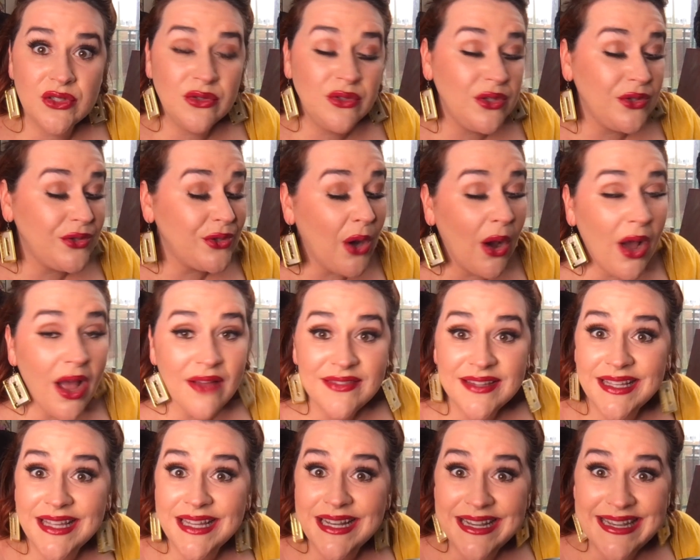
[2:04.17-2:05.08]
You don't have
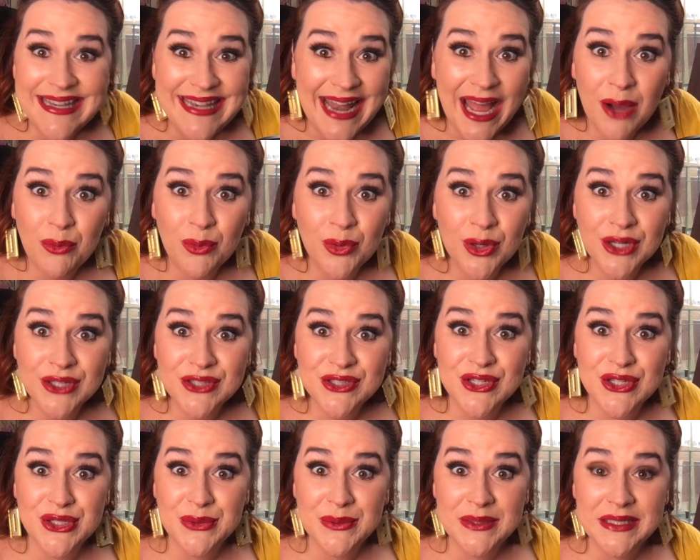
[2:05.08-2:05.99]
to get a network to
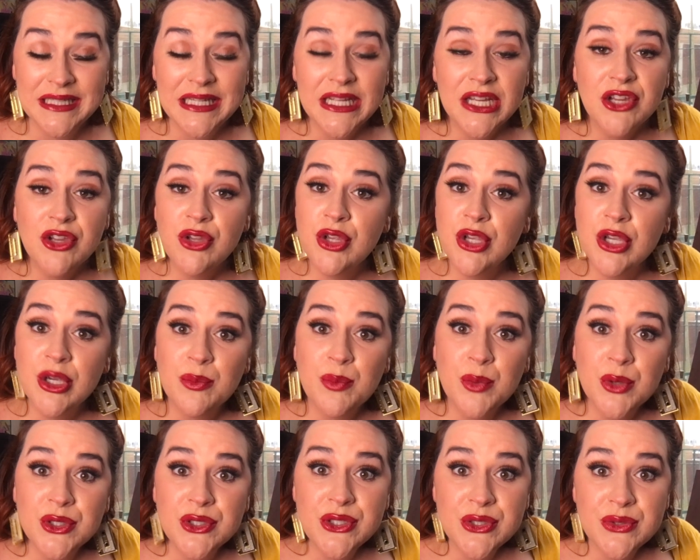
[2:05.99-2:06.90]
do it. You can
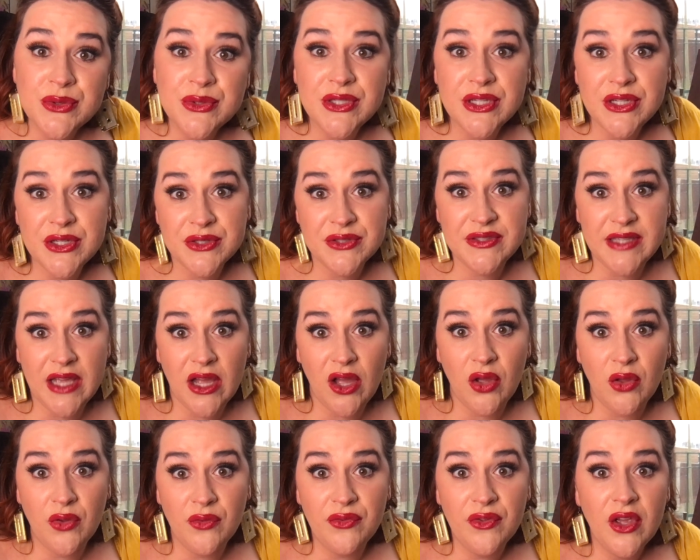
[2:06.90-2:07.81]
produce it
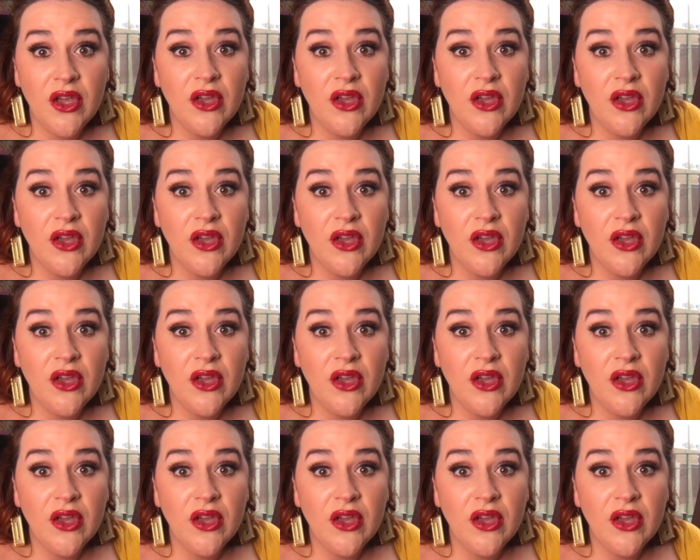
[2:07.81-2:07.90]
yourself.